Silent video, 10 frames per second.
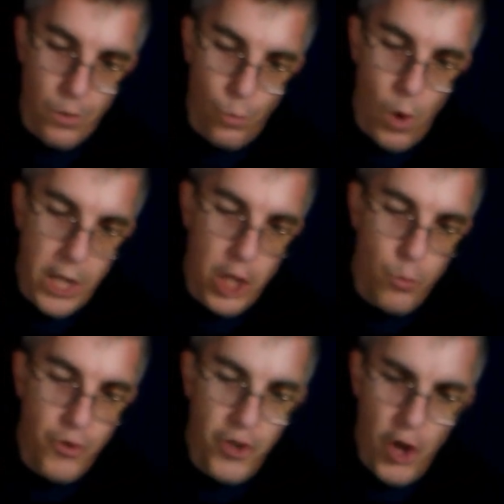what you
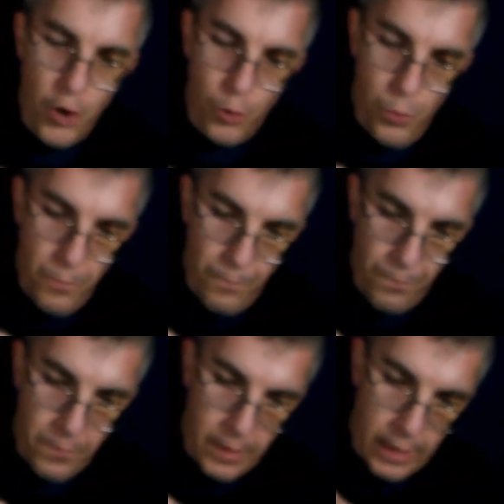do
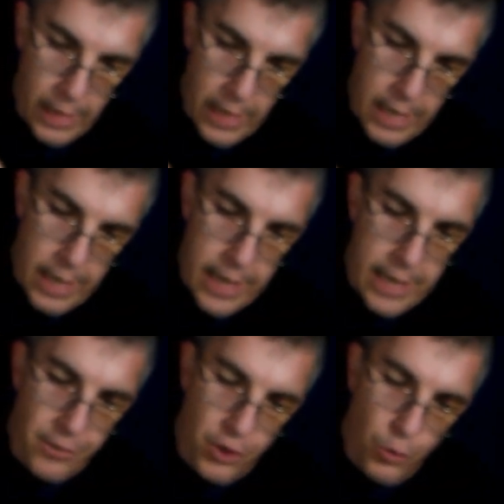
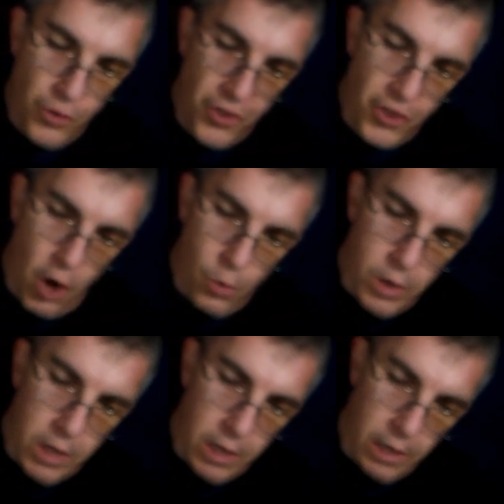is you soak